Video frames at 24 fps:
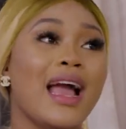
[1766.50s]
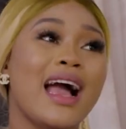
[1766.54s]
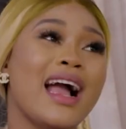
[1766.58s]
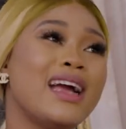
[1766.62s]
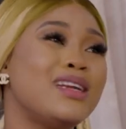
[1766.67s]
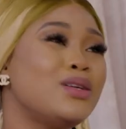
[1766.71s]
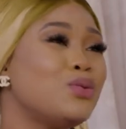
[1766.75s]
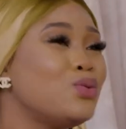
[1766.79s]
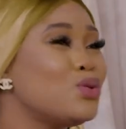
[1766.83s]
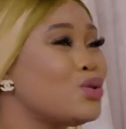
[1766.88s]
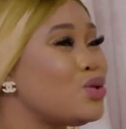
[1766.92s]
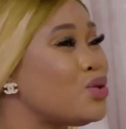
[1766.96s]
I
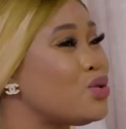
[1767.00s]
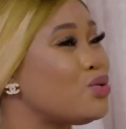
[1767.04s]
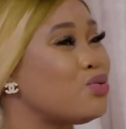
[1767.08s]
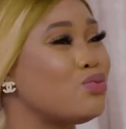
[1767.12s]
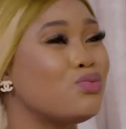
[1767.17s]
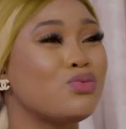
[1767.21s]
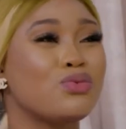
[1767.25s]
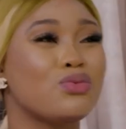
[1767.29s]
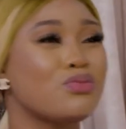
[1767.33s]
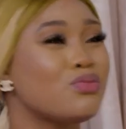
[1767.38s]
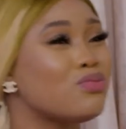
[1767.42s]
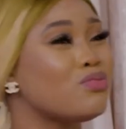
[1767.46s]
don't want to
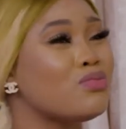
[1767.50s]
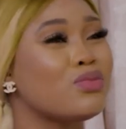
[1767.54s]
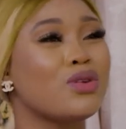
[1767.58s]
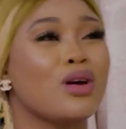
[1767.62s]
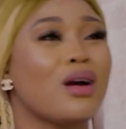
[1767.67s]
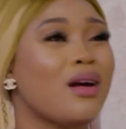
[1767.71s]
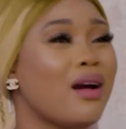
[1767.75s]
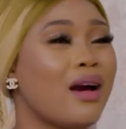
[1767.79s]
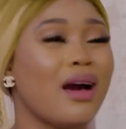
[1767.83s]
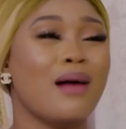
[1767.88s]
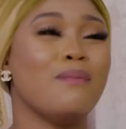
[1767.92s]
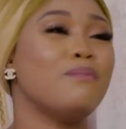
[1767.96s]

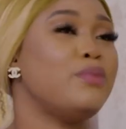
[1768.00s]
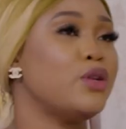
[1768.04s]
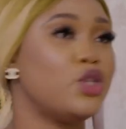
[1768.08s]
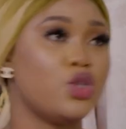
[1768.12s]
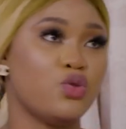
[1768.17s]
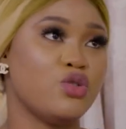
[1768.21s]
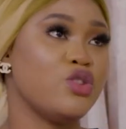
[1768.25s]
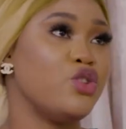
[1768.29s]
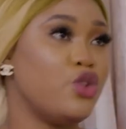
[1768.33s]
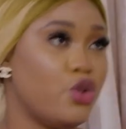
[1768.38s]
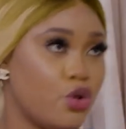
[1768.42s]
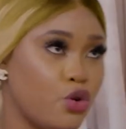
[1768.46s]
come
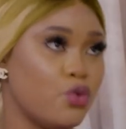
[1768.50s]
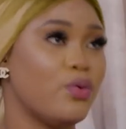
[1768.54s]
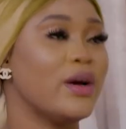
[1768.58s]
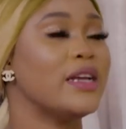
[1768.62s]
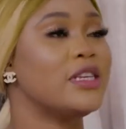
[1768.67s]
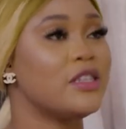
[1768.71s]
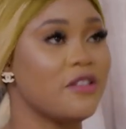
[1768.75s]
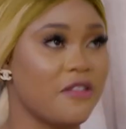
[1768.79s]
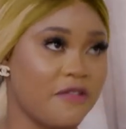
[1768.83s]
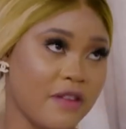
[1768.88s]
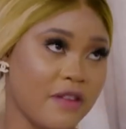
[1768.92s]
between you and your